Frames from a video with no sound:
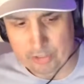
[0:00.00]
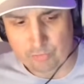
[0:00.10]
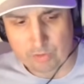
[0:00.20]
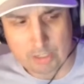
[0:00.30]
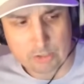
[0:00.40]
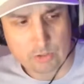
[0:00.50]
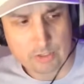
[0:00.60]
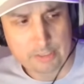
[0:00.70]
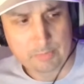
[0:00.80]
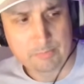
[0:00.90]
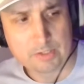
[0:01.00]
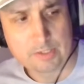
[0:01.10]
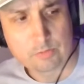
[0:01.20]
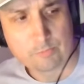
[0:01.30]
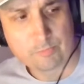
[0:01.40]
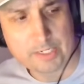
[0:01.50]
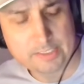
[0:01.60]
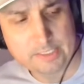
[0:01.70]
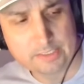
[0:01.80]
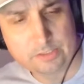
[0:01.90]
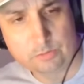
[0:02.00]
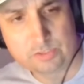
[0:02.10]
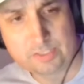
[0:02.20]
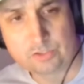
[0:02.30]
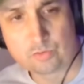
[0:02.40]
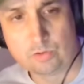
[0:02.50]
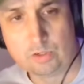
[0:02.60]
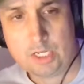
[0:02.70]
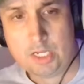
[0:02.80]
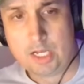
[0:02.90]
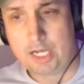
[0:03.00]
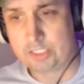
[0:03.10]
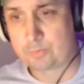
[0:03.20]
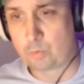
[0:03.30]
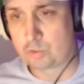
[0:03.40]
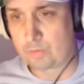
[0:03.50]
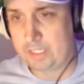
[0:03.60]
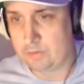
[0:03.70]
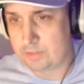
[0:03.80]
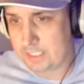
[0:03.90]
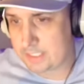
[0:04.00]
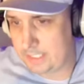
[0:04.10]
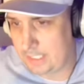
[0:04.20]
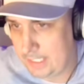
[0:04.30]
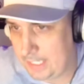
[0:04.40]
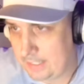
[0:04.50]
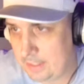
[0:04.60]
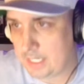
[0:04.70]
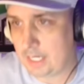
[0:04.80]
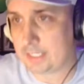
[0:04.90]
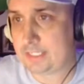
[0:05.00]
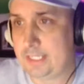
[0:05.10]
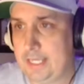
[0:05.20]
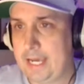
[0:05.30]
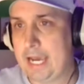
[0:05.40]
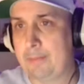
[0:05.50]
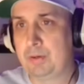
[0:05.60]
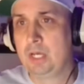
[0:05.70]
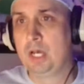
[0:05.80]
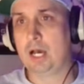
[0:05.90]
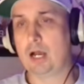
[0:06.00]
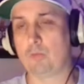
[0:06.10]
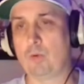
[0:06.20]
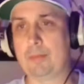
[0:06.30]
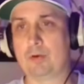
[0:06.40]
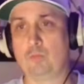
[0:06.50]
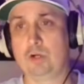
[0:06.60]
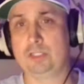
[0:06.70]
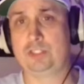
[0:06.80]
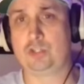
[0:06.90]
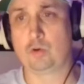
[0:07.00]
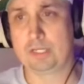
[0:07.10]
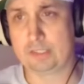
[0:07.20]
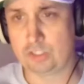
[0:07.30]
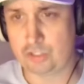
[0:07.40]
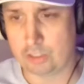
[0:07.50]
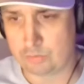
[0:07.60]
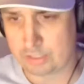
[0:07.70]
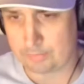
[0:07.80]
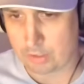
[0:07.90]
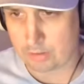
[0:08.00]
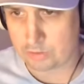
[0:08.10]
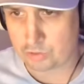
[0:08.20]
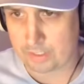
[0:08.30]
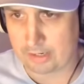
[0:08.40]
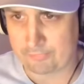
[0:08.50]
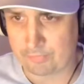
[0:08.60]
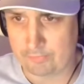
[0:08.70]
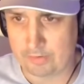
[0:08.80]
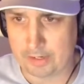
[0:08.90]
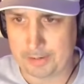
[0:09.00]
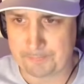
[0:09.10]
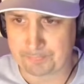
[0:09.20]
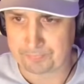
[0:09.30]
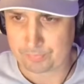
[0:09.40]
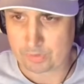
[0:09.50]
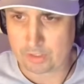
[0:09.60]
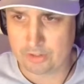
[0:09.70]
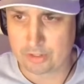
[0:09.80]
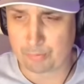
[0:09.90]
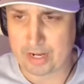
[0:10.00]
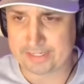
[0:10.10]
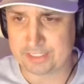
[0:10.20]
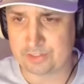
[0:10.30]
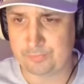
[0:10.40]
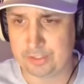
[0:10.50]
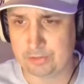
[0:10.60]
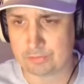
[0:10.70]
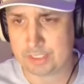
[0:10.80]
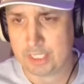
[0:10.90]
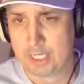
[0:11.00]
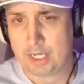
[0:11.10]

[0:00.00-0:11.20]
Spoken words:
Landry Locker. You can hear me Monday through Friday, 10 to 2 Central on Sports Radio 610 and the Odyssey app. Robert Woods joining the show tomorrow straight off of the practice field.